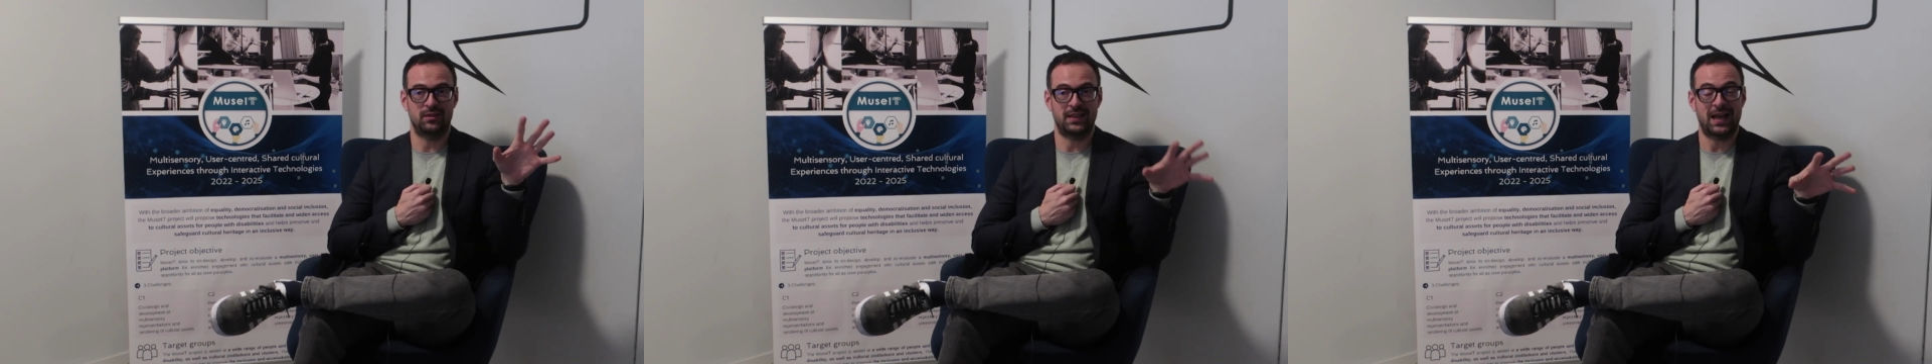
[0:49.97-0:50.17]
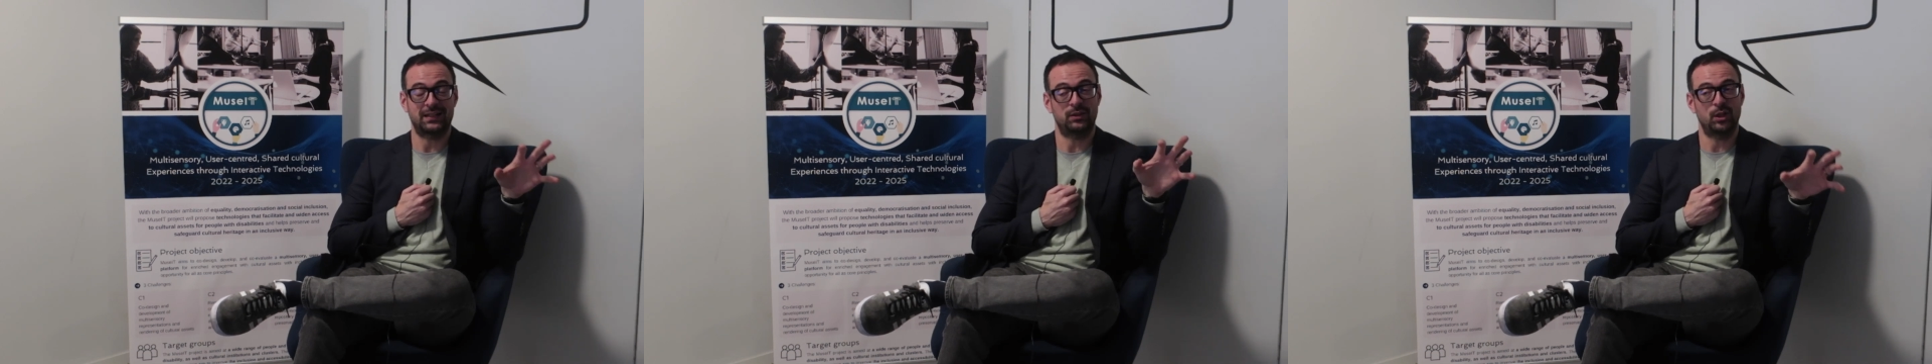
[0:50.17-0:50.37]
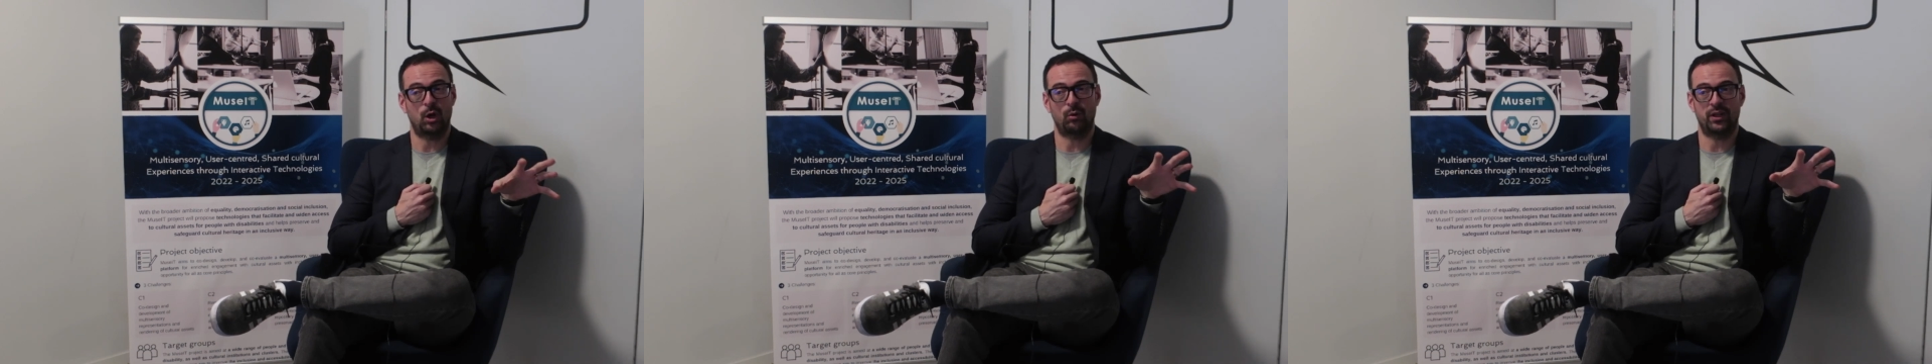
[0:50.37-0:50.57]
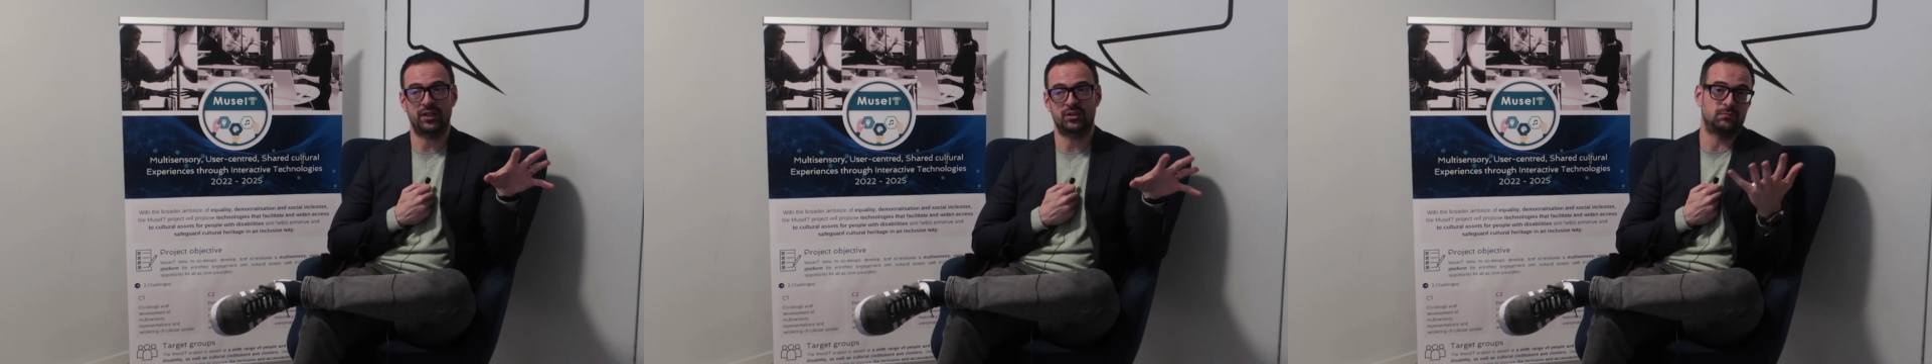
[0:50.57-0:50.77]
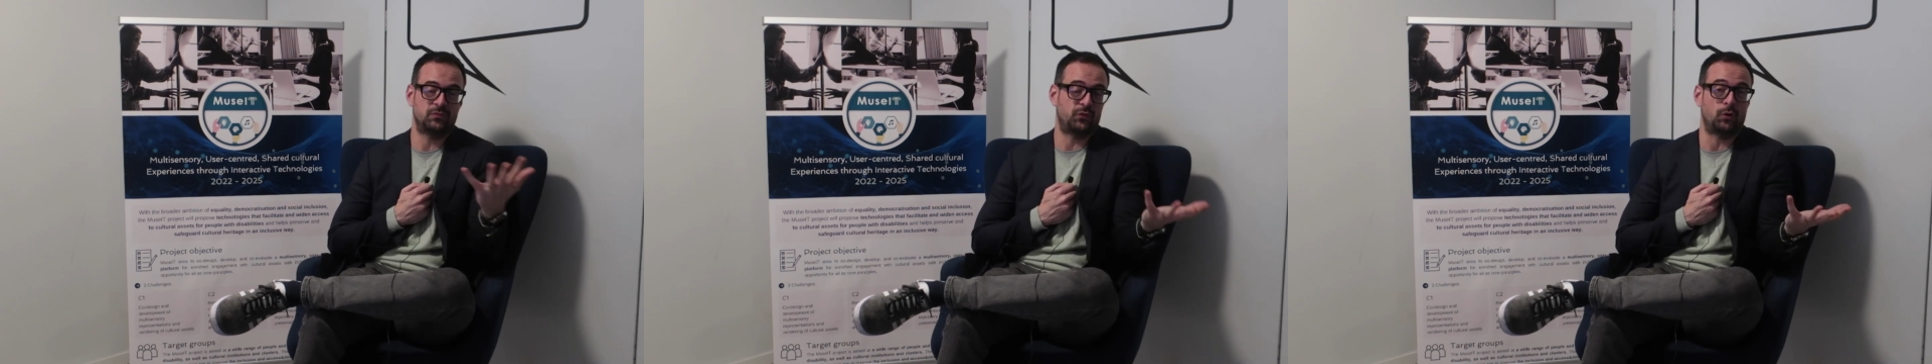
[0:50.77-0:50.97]
that
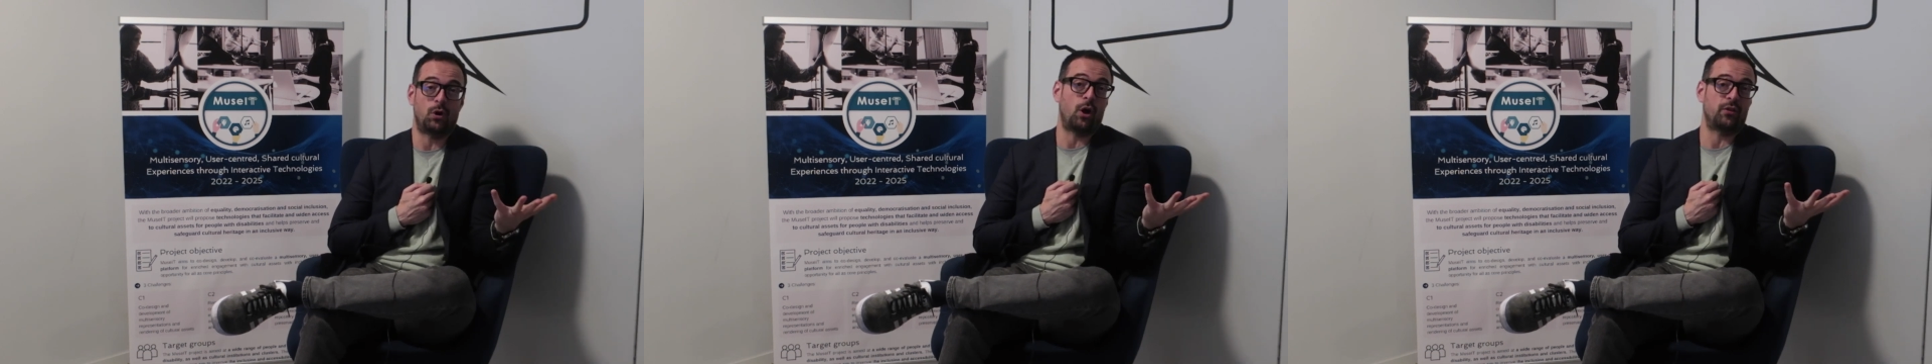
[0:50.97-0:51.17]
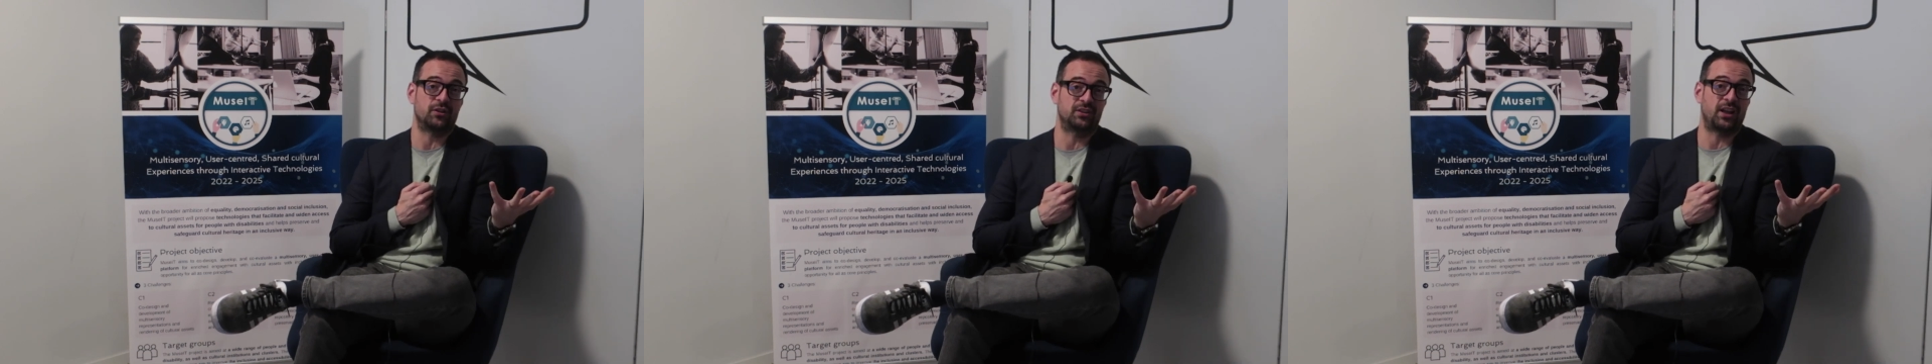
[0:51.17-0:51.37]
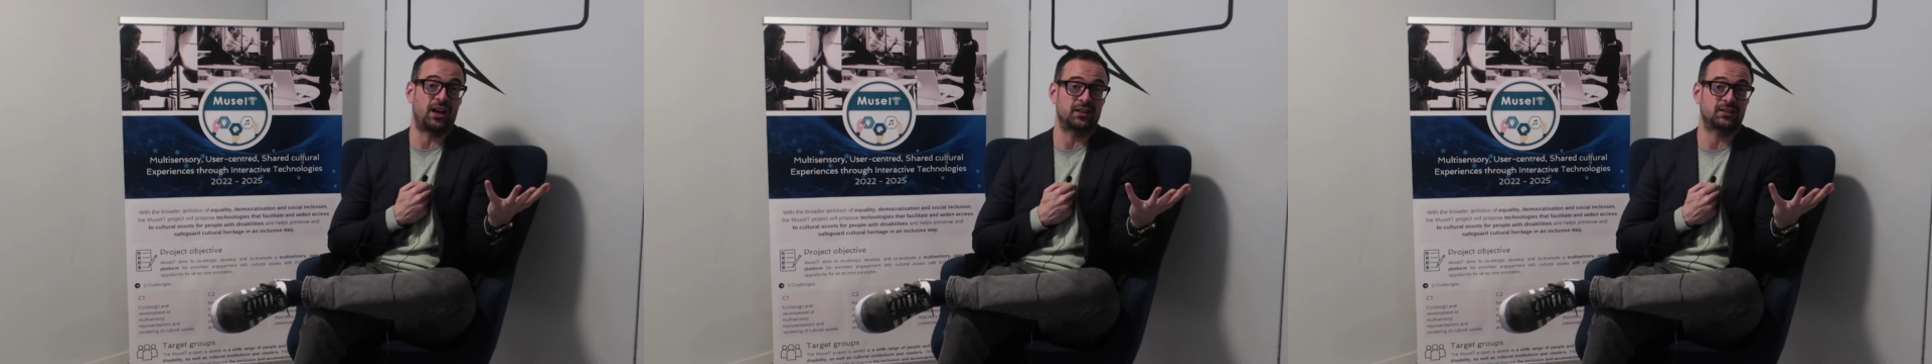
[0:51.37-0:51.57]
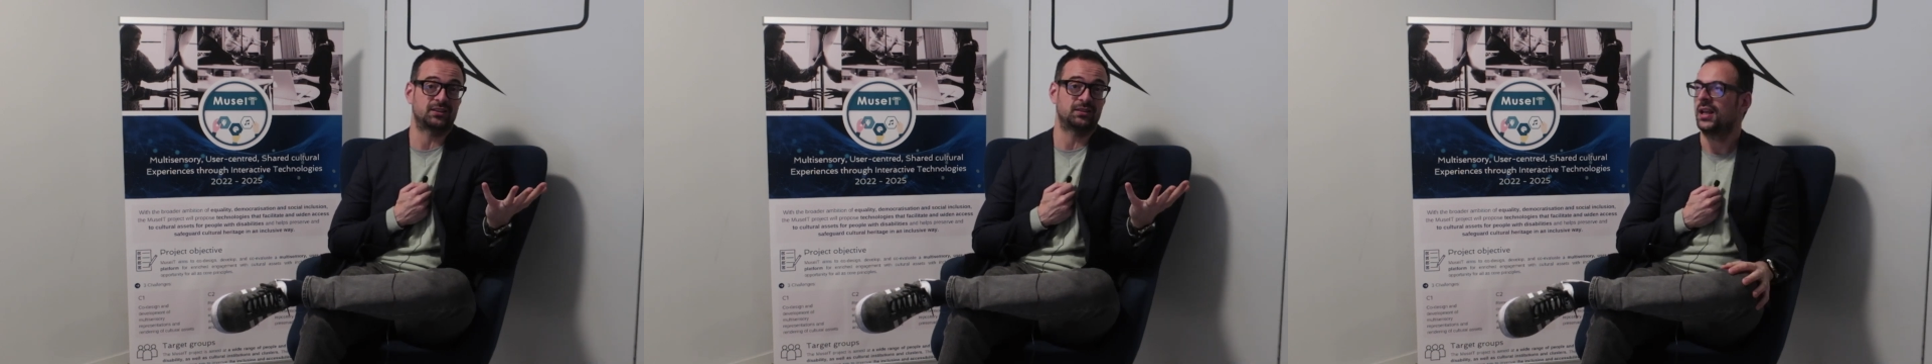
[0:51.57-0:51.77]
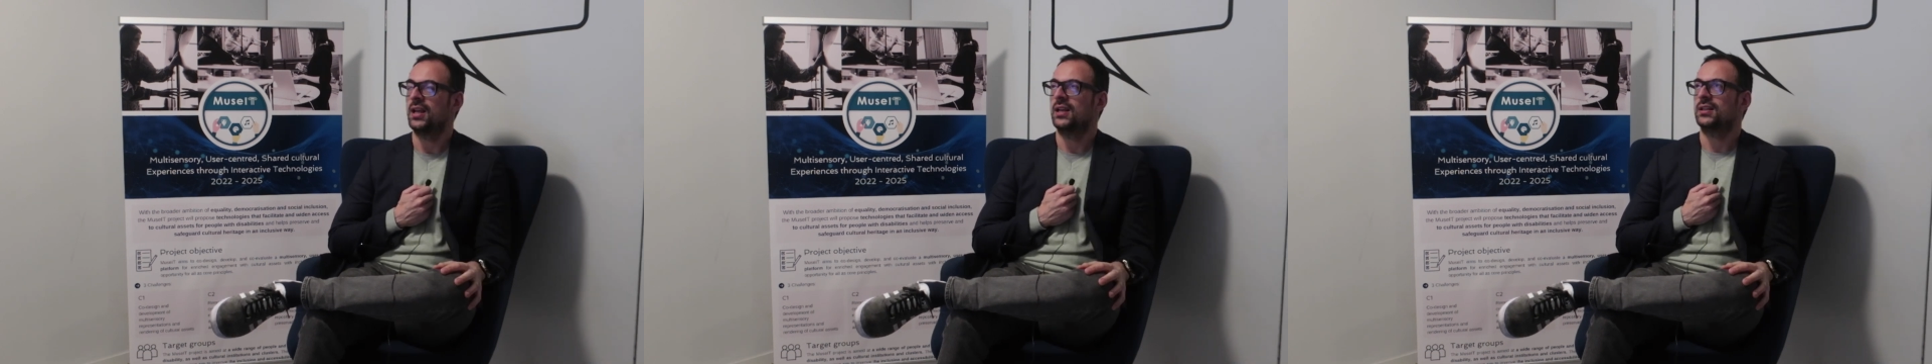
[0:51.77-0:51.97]
knowledge for other tasks.